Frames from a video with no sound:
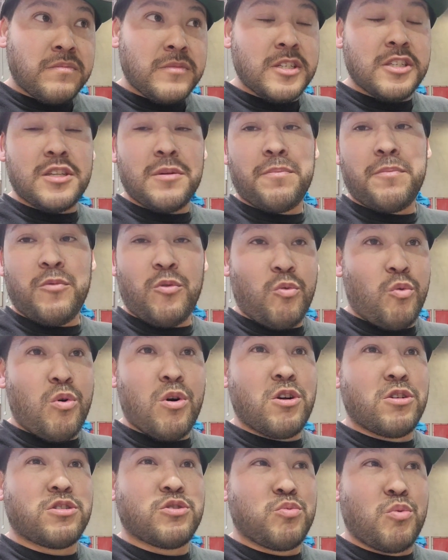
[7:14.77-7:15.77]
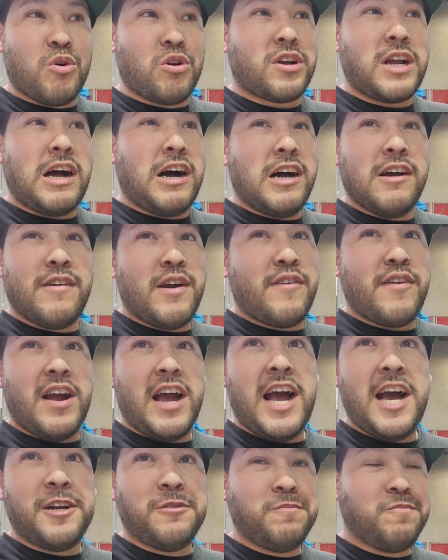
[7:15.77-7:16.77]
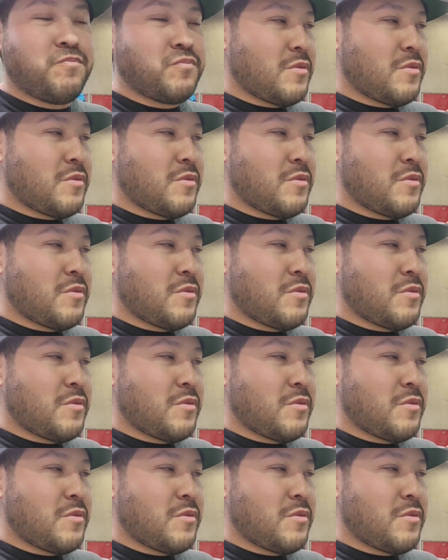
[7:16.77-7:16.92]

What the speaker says: This is the worst workout I've ever had.